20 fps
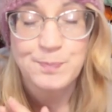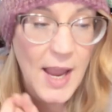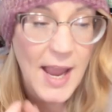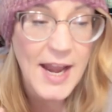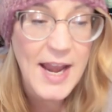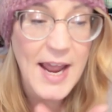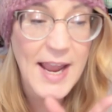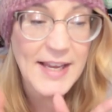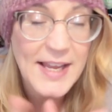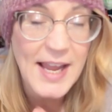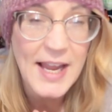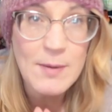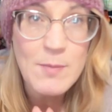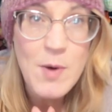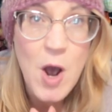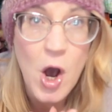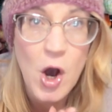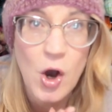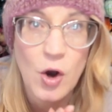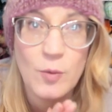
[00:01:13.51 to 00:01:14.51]
And I came
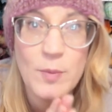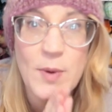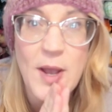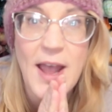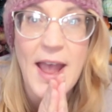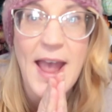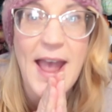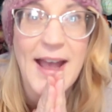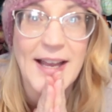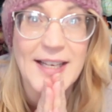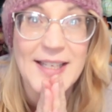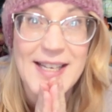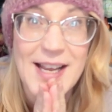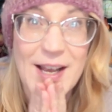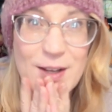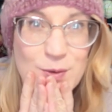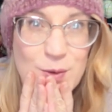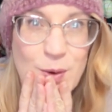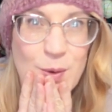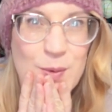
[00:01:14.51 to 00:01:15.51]
home, and
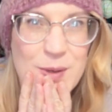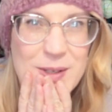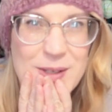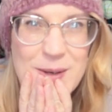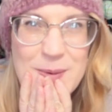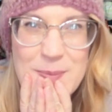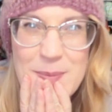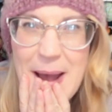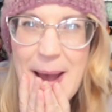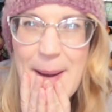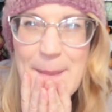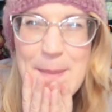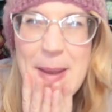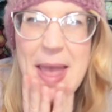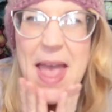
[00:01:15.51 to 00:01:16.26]
guess what was in my